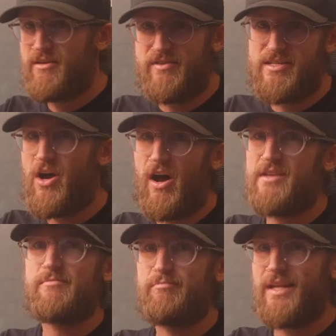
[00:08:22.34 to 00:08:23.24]
of this
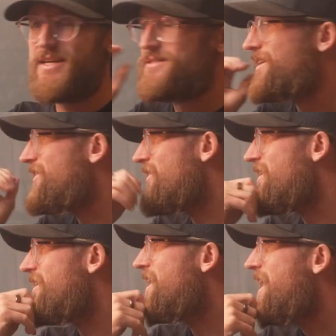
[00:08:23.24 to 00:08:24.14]
awesome place that you're
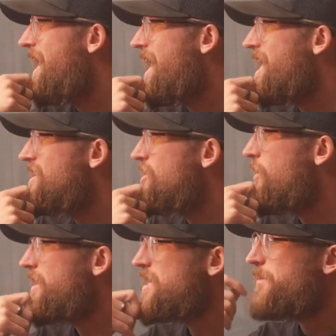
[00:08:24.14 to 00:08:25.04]
in. And you
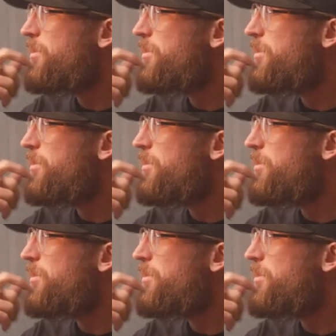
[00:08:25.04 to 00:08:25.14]
know, I think a